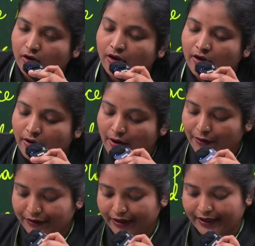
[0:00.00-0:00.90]

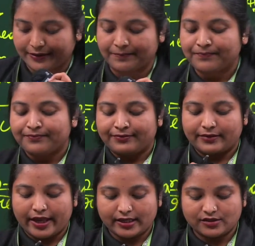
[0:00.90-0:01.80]
Okay,
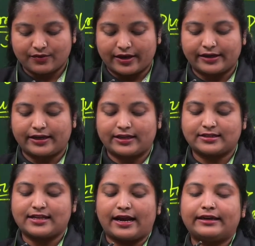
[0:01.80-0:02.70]
next one is that
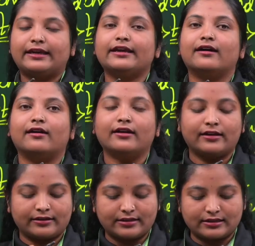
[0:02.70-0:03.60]
here
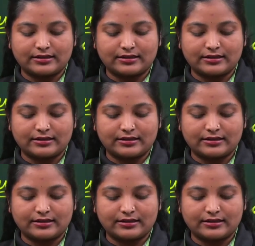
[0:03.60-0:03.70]
these